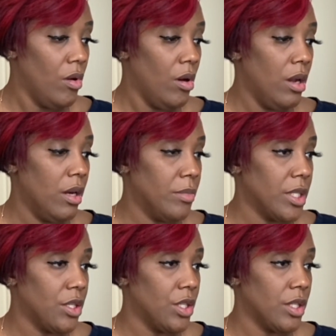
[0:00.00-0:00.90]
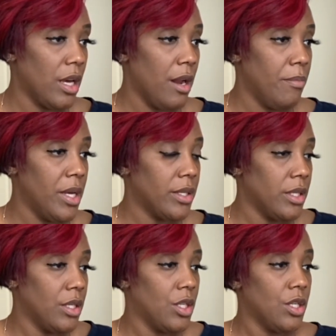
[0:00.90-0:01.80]
I must have just got a
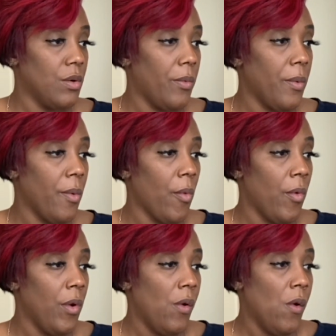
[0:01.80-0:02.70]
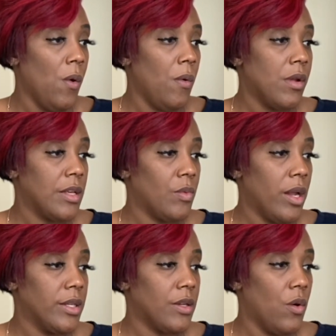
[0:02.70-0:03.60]
message. That's why
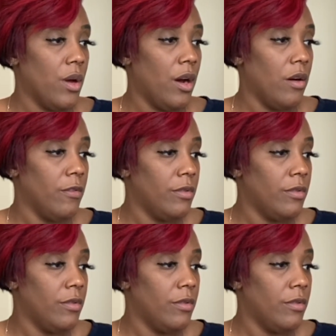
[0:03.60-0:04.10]
that's going off.